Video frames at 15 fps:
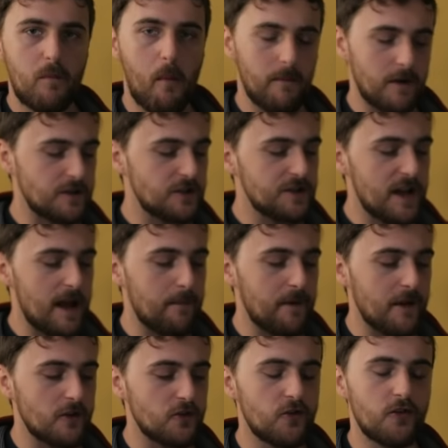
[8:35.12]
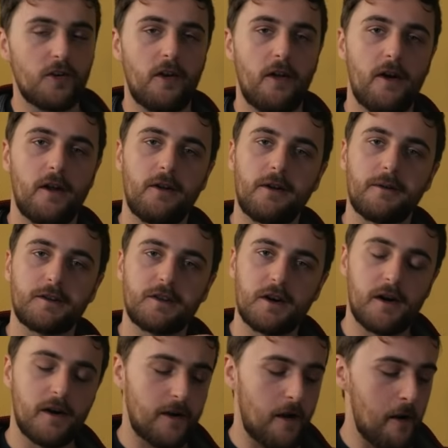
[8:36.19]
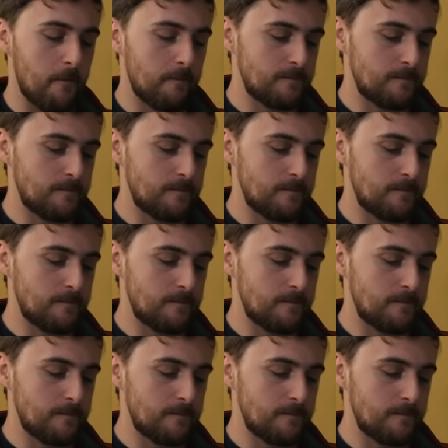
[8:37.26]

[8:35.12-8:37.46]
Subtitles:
Much snappier chocolate, a lot darker.